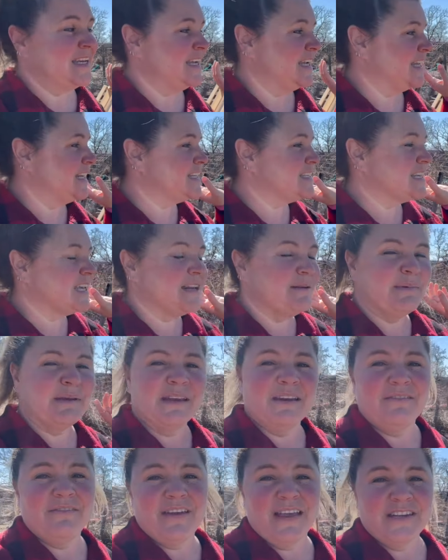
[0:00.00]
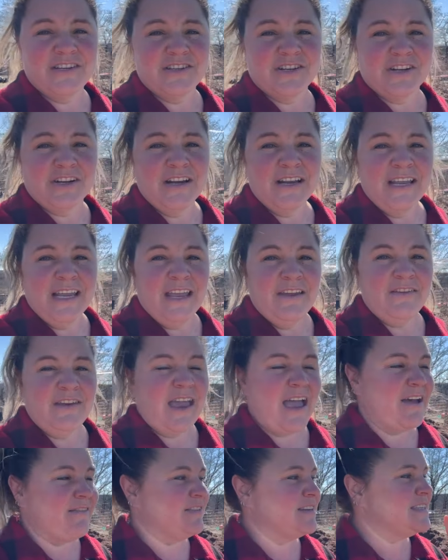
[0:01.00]
It is going to be an adventure. If you
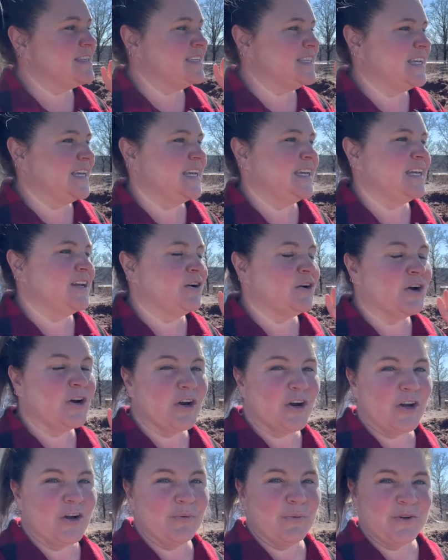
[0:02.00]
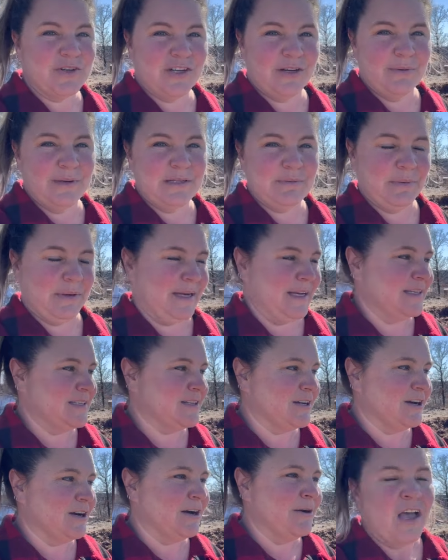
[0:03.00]
haven't seen or heard what Jeremy's plans
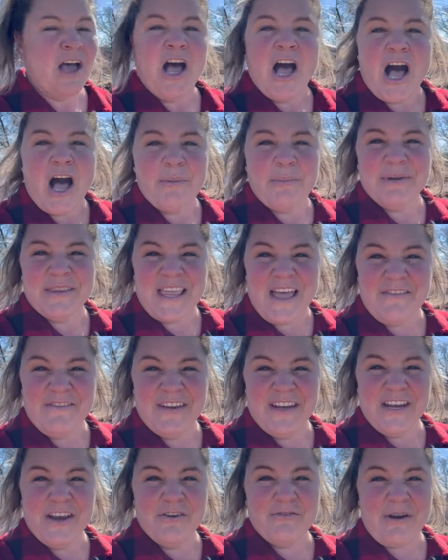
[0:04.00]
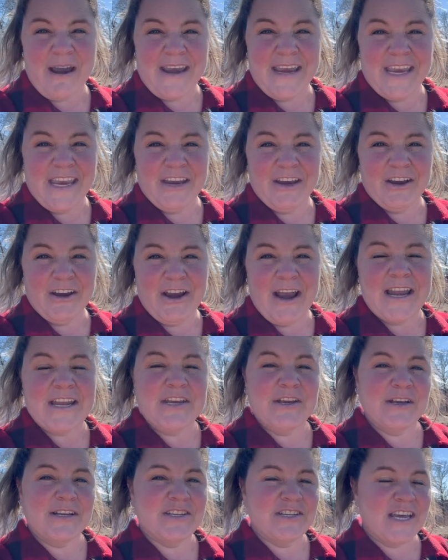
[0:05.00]
are, I'll put that video right here and
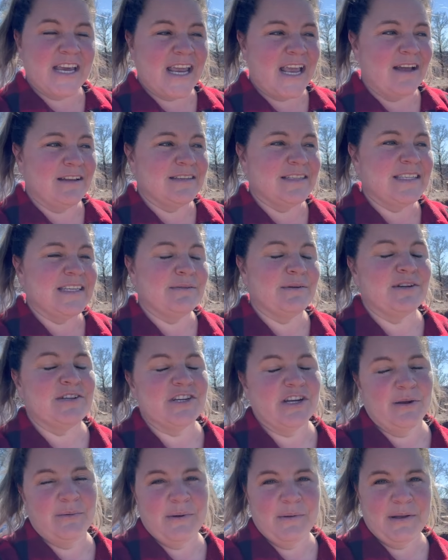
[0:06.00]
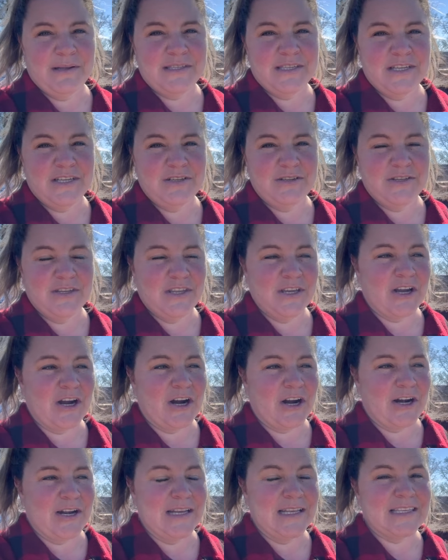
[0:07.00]
you can check out and see what Jeremy wants to do to the
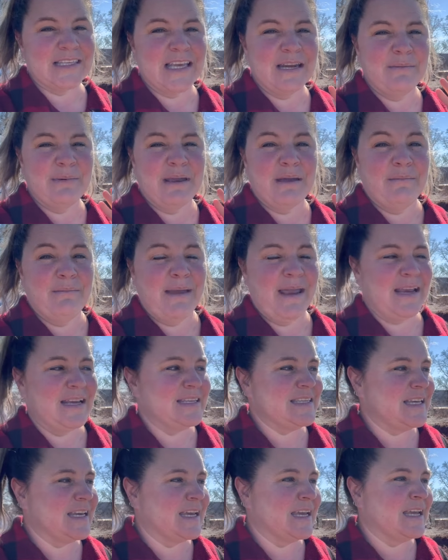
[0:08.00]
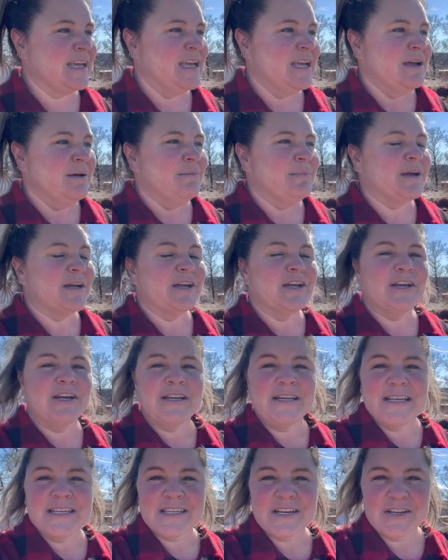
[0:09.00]
garden. It's going to be amazing, but
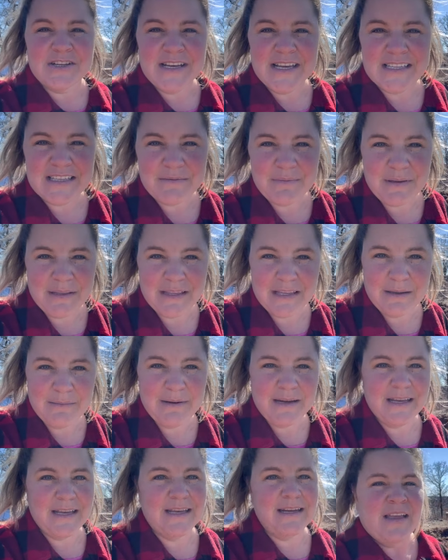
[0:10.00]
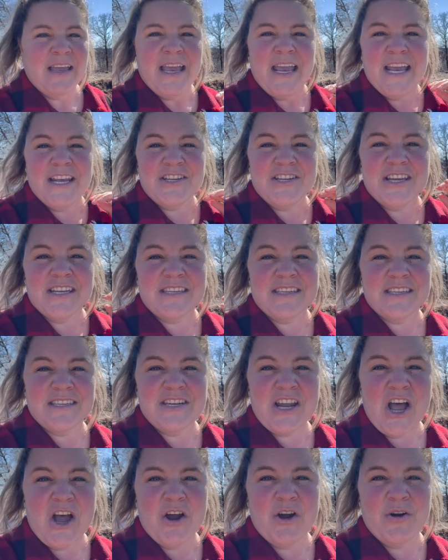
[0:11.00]
goodness, our days have been limited. It just
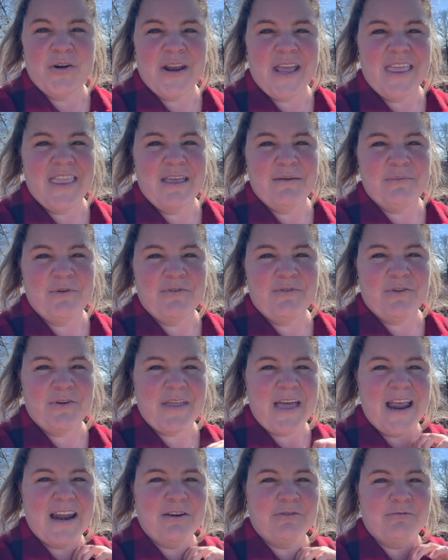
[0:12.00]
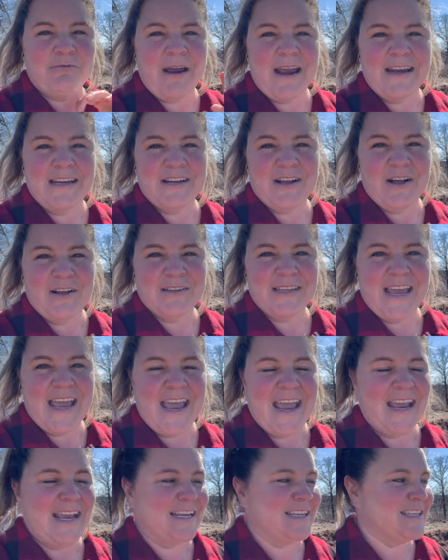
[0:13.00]
snowed, and then before that it rained all
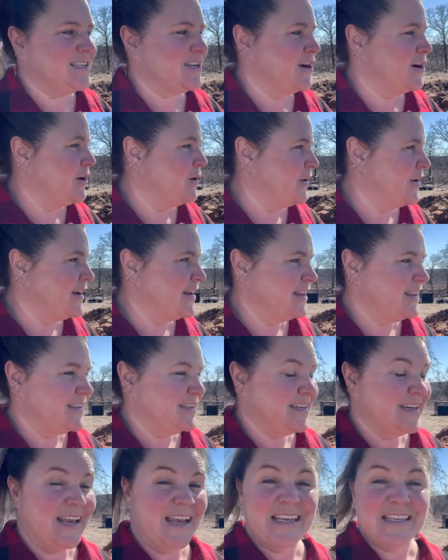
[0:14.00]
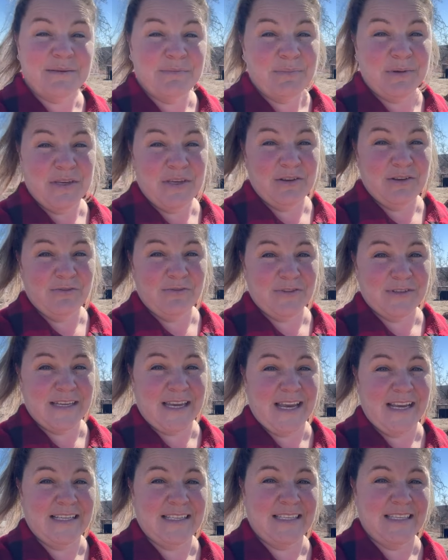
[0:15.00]
day. So today is a beautiful
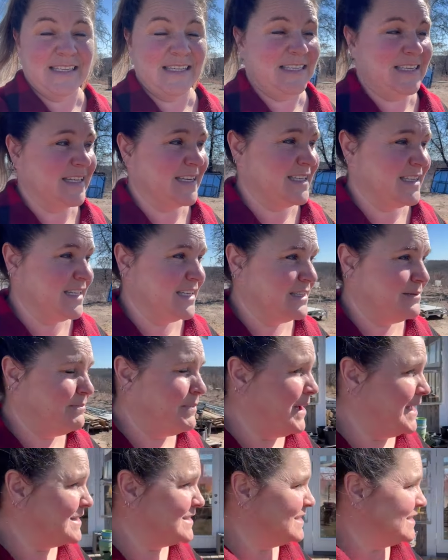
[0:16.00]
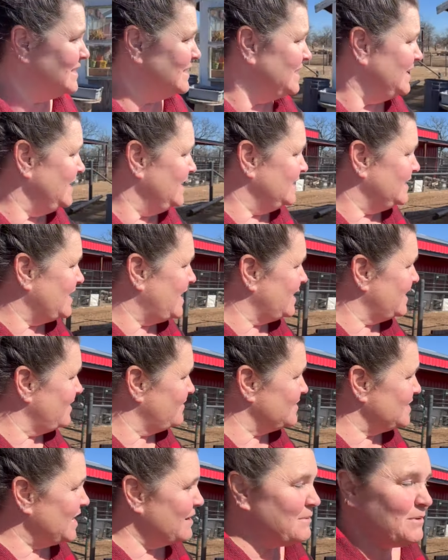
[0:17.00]
day. It's in the sixties, but not enough
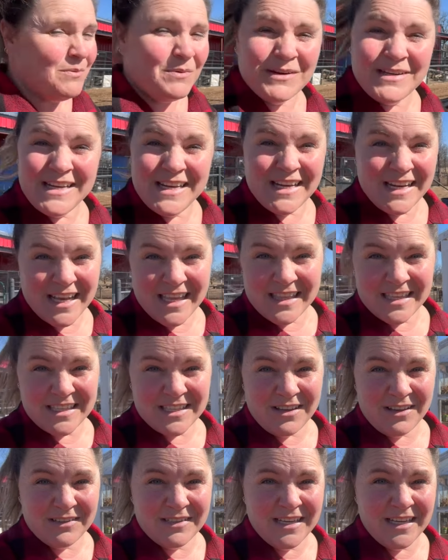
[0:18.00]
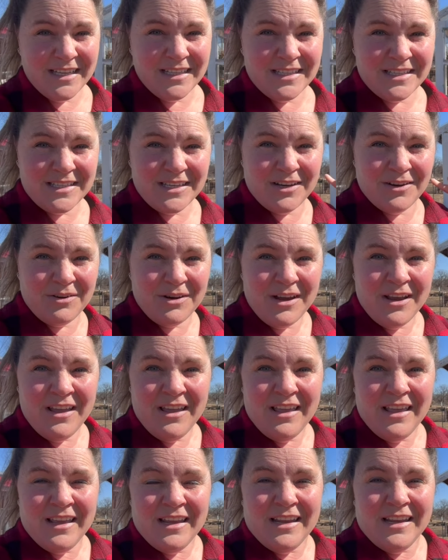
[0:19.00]
time in one day to get this all done. So
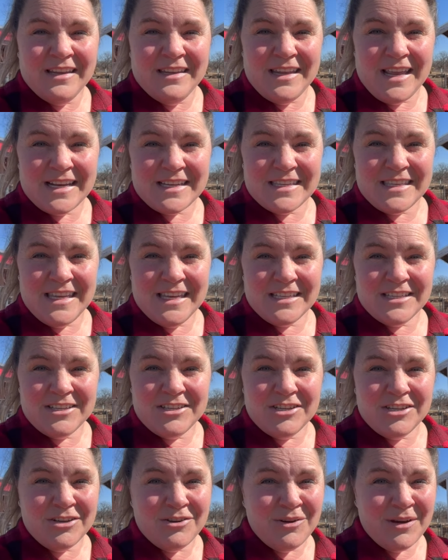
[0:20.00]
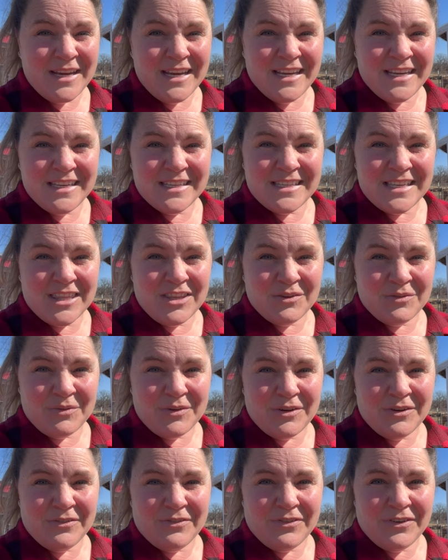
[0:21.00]
next thing to do is the
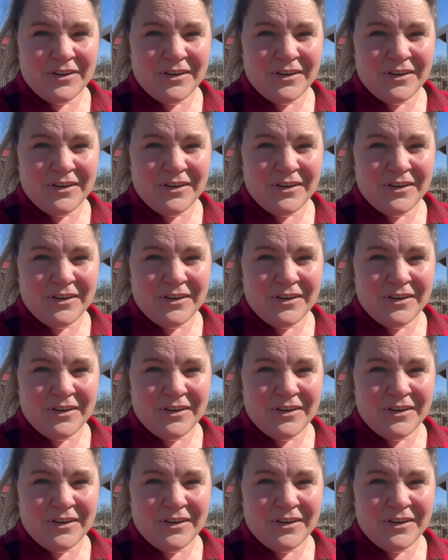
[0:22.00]
roof.